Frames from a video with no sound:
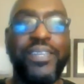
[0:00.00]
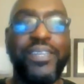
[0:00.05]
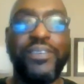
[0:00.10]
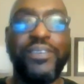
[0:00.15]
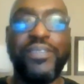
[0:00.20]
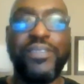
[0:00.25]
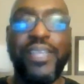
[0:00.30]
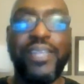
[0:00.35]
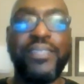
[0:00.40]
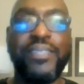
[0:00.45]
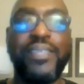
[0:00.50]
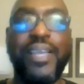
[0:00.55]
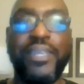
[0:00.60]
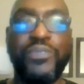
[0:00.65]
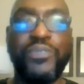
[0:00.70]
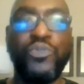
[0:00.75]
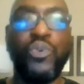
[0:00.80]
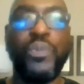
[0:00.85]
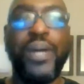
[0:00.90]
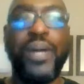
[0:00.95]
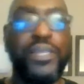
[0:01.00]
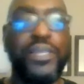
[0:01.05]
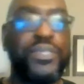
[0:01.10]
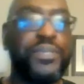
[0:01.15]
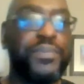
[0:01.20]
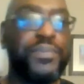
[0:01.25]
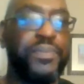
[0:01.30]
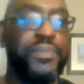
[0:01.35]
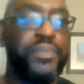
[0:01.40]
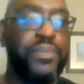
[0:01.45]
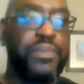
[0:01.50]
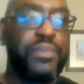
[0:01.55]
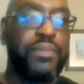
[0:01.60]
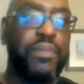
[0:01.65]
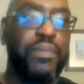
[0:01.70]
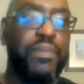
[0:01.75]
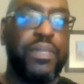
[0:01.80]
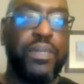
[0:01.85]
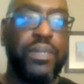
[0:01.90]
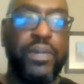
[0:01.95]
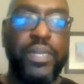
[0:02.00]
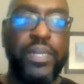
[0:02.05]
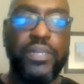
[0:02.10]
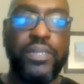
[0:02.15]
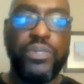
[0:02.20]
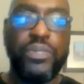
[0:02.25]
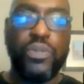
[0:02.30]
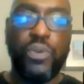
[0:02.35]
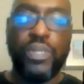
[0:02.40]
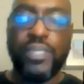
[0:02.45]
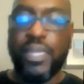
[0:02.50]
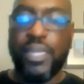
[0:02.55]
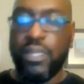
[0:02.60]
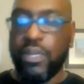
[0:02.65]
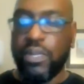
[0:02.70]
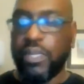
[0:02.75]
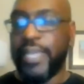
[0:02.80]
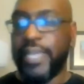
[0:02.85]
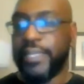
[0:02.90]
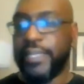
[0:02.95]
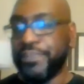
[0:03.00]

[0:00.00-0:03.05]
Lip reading: Your tech stack toolbox, right? So what does that look like?